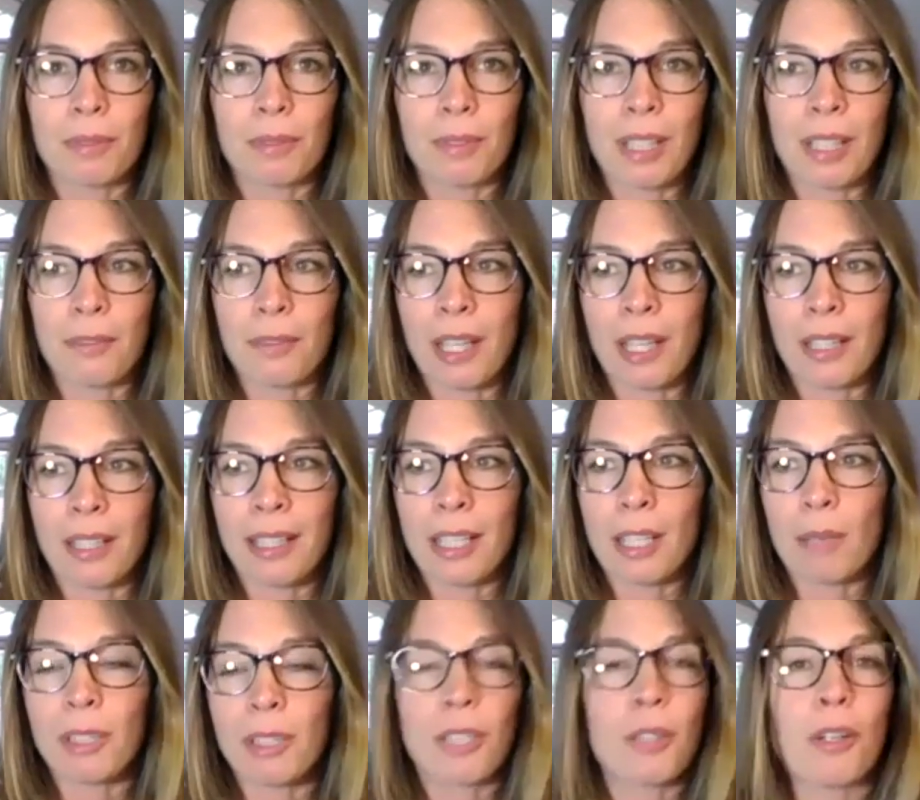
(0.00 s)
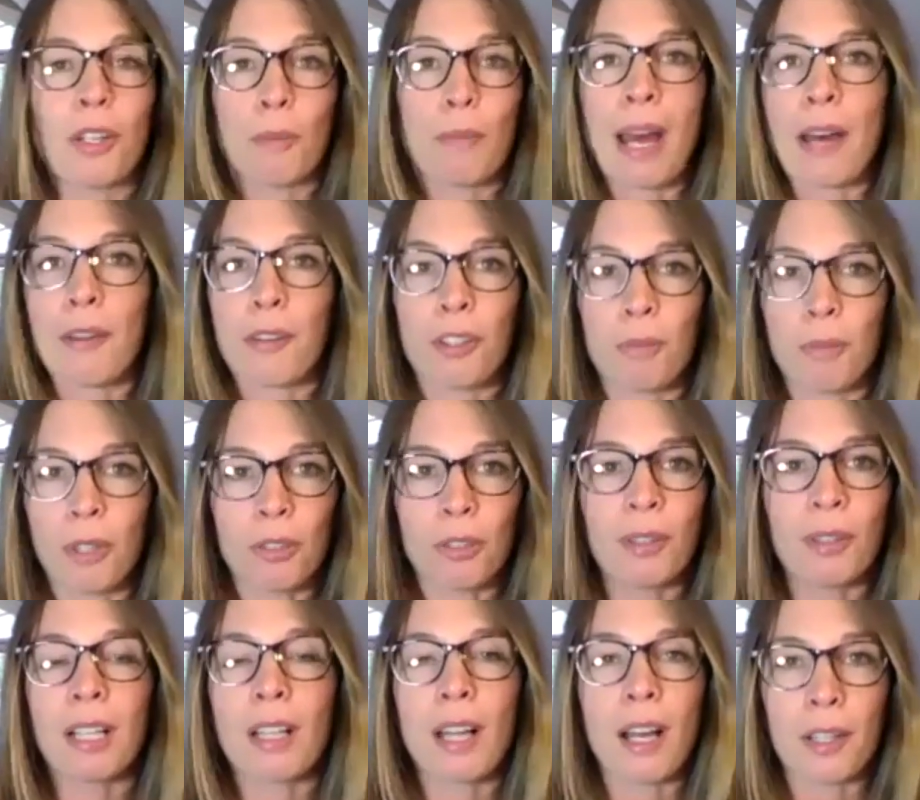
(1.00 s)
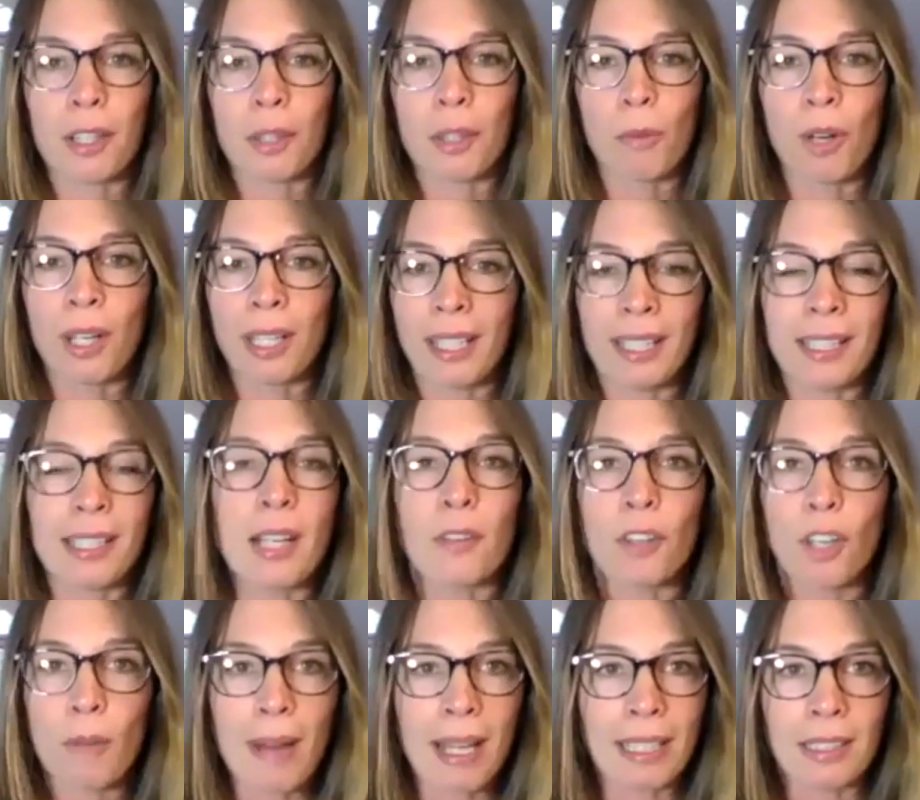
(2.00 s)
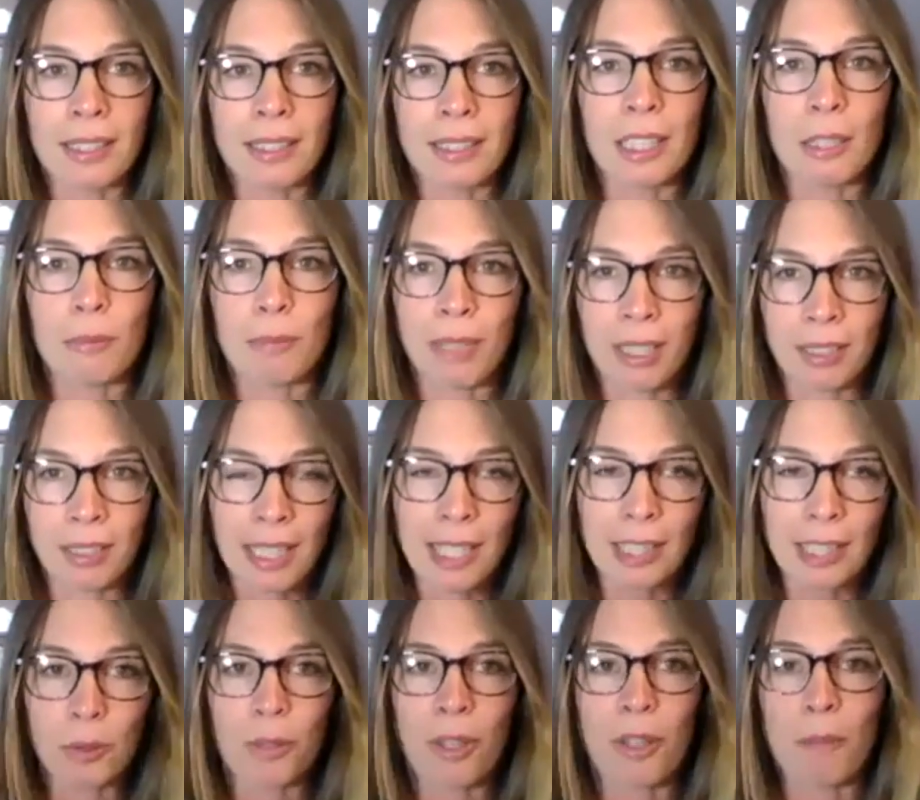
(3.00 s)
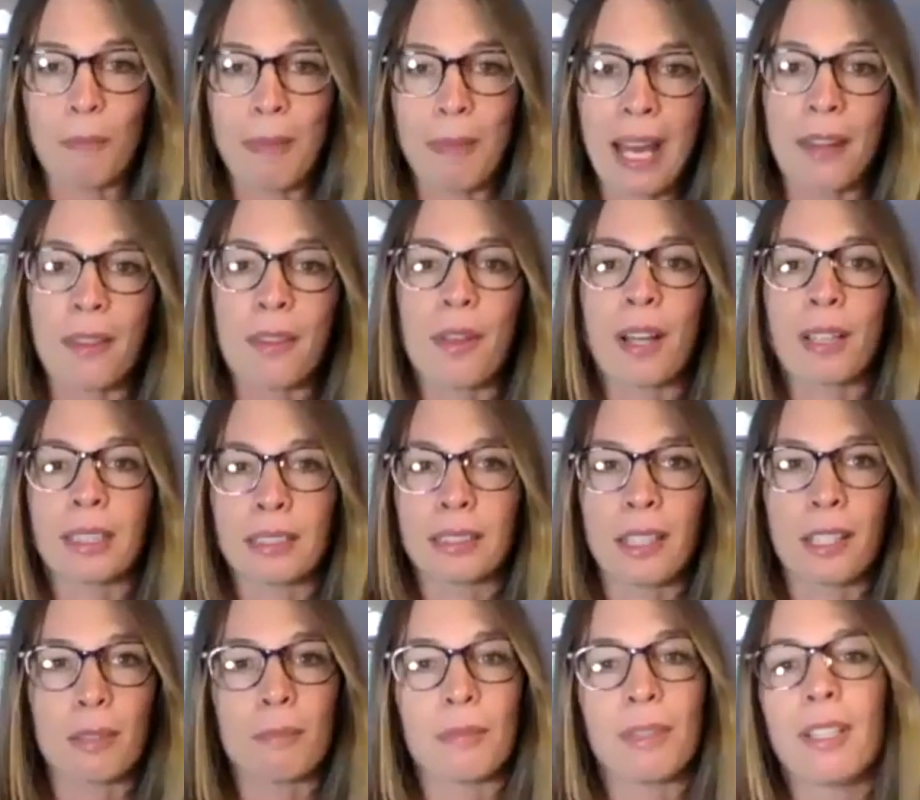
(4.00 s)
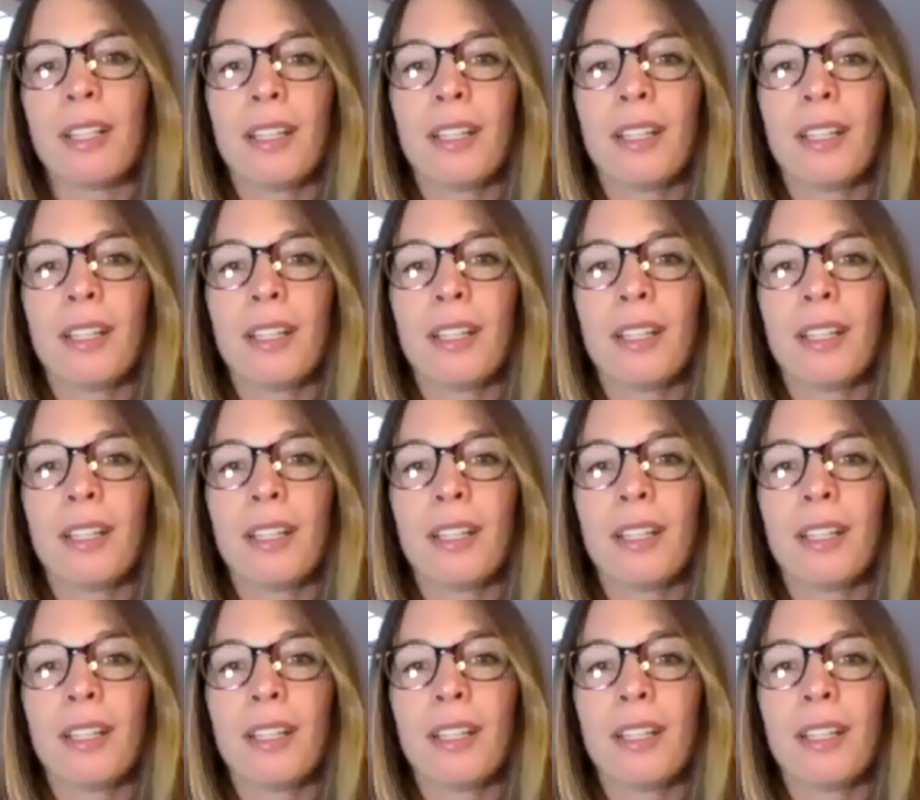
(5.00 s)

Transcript: If I get up to go to the bathroom at 3 o'clock in the morning, I'd never go back to sleep because that's when all the bad thoughts come.